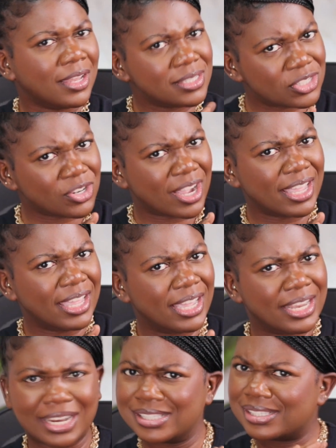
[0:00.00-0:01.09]
Let's try
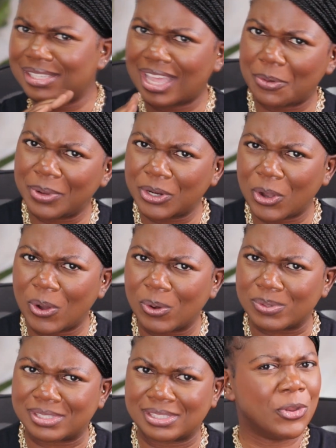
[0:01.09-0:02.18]
it. Let's see how it
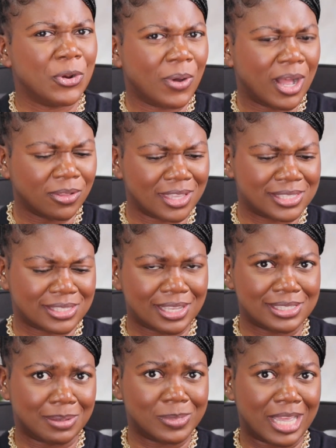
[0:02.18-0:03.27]
goes. You know how they
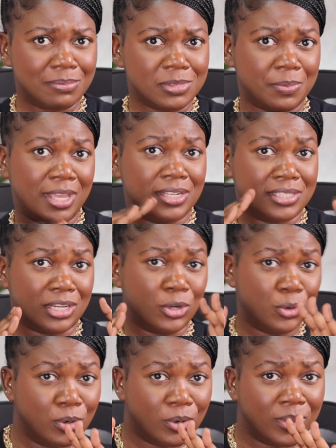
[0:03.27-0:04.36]
say sometimes being
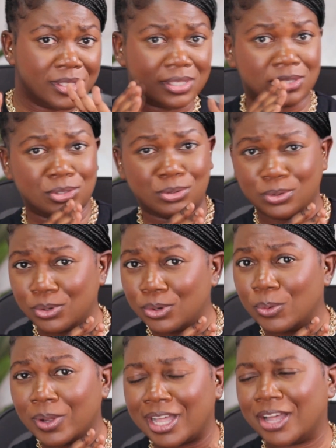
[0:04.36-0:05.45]
delulu is the
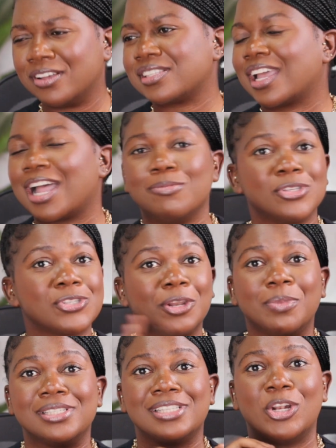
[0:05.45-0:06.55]
solulu? I was like, I'm just
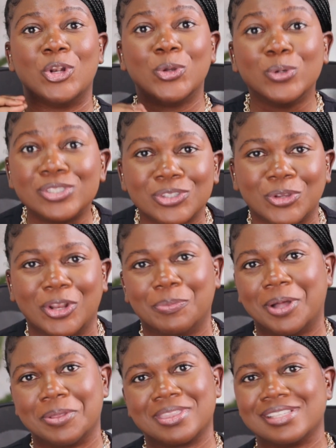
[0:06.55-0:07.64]
gonna be delusional
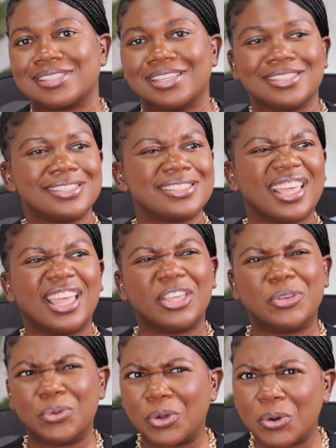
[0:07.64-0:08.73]
about this and just say,
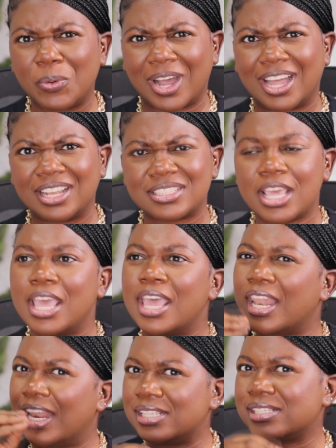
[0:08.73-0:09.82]
you know what?
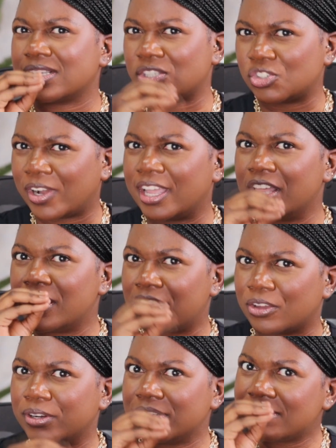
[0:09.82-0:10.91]
Let's just try a
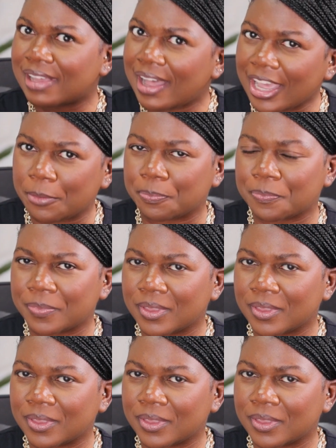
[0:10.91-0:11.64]
third time.